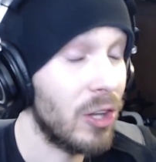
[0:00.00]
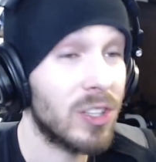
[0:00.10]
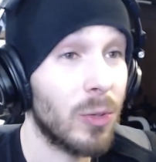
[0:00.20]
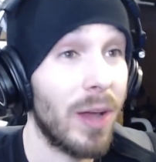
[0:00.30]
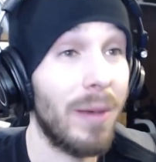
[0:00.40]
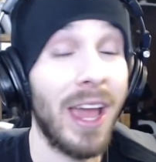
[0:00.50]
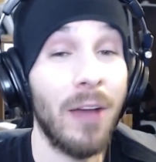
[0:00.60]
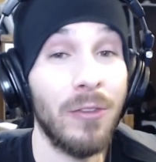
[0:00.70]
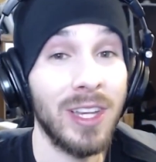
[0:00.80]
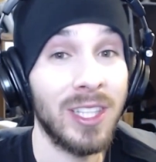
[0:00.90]
I used to weigh at my
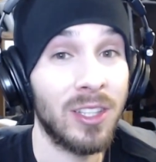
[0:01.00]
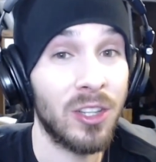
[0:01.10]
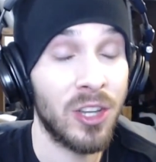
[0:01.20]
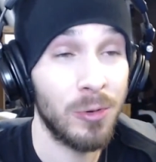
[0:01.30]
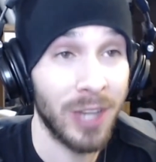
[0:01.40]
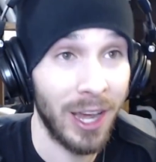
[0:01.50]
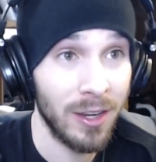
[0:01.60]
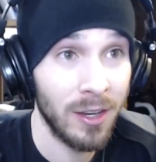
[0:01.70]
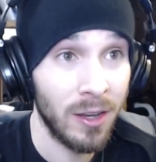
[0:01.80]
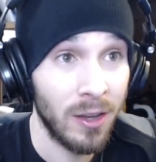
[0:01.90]
heaviest
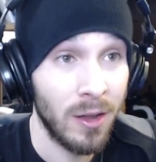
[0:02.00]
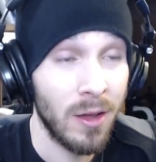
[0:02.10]
210,